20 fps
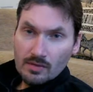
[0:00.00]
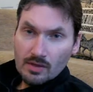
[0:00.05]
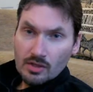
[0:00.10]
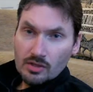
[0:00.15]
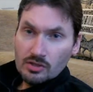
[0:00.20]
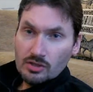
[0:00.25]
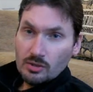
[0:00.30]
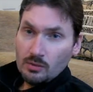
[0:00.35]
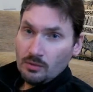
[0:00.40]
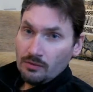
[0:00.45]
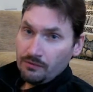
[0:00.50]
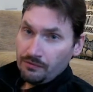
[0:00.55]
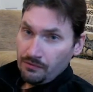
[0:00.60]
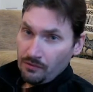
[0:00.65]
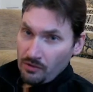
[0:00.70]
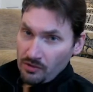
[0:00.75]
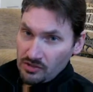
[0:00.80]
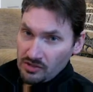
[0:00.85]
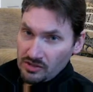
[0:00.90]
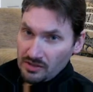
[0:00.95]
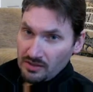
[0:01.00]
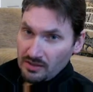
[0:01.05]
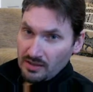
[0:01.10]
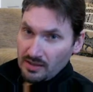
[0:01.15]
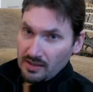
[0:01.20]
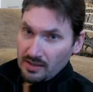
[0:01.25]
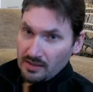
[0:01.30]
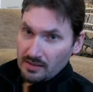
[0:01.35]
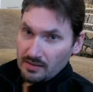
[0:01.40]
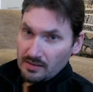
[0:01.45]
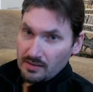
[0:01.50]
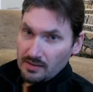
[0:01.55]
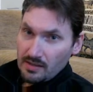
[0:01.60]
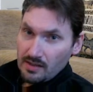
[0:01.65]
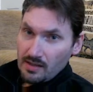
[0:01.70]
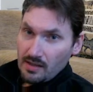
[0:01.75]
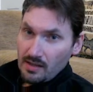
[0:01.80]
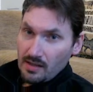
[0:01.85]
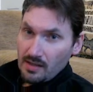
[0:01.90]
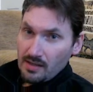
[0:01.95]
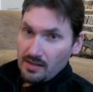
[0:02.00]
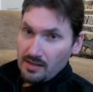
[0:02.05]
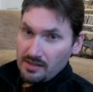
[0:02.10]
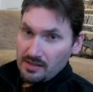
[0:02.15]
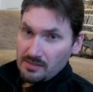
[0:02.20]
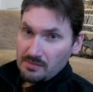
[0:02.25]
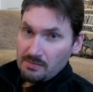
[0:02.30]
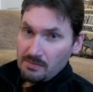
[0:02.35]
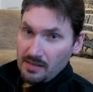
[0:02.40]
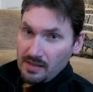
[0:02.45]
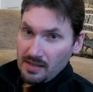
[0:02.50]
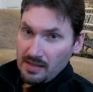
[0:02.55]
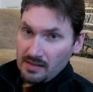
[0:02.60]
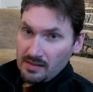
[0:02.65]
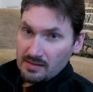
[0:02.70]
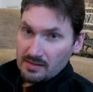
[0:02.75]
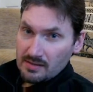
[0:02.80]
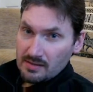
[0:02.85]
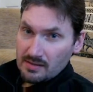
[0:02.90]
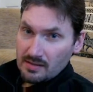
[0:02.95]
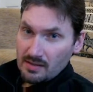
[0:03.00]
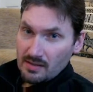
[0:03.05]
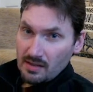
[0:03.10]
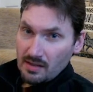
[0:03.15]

So unfortunately, this means